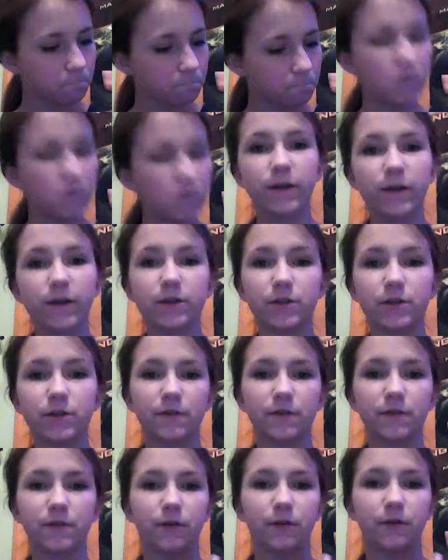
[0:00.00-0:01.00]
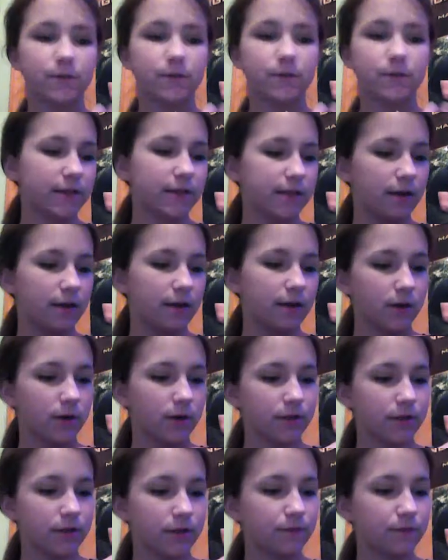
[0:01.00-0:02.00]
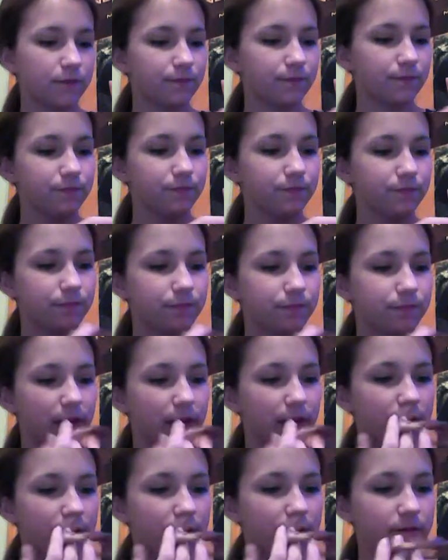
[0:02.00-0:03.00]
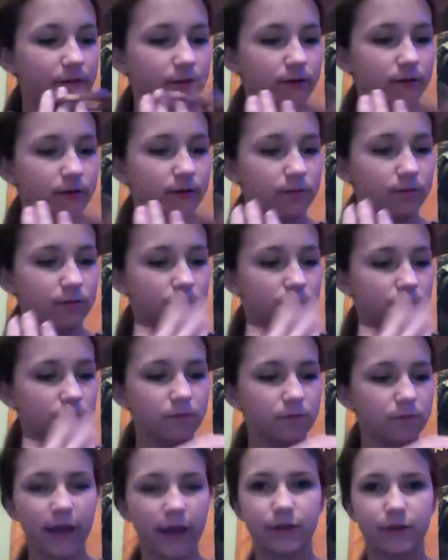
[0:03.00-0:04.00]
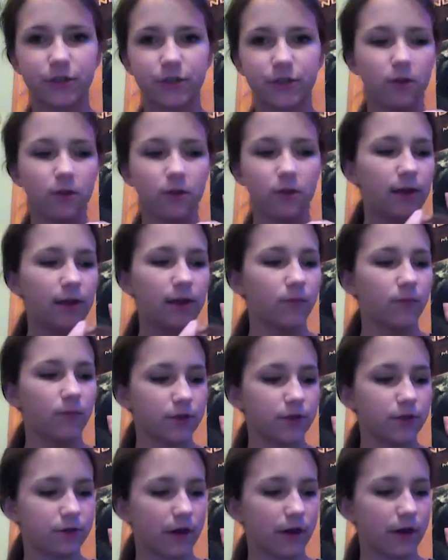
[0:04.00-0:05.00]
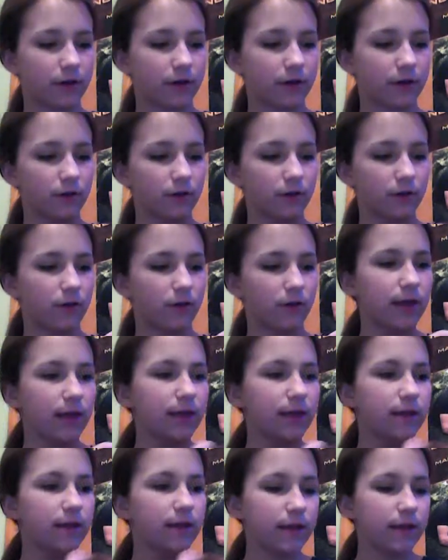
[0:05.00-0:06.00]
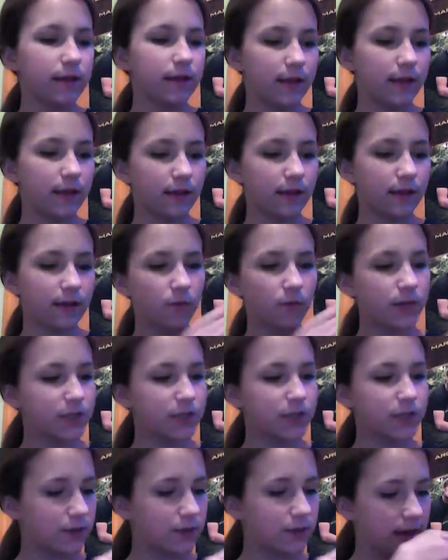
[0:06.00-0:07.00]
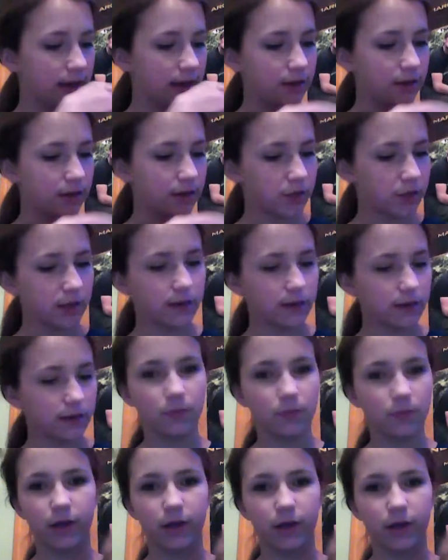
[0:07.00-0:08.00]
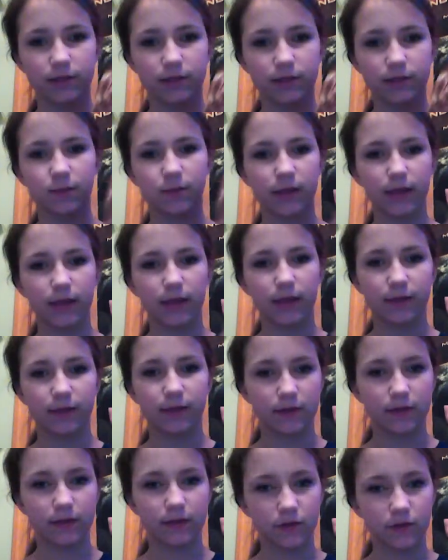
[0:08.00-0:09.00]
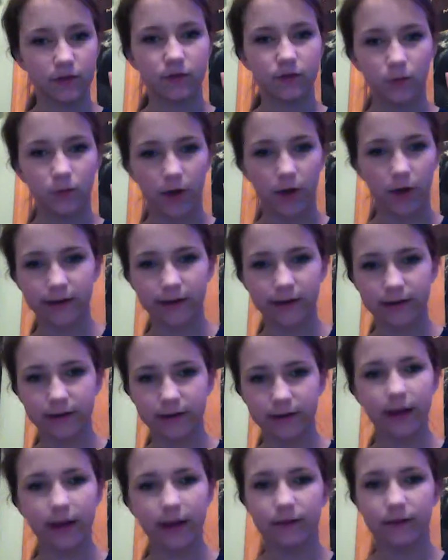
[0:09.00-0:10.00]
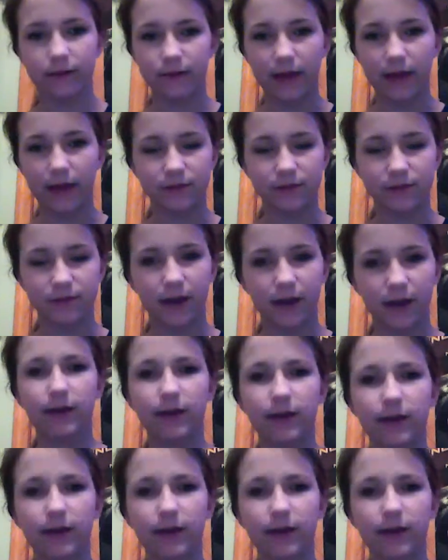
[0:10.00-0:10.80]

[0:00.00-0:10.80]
Or you could do a video response, that'll work too. And, like, show me what you're trying to do. And then, once you get it, it should end up looking somewhat like this, just wet. And that's fine.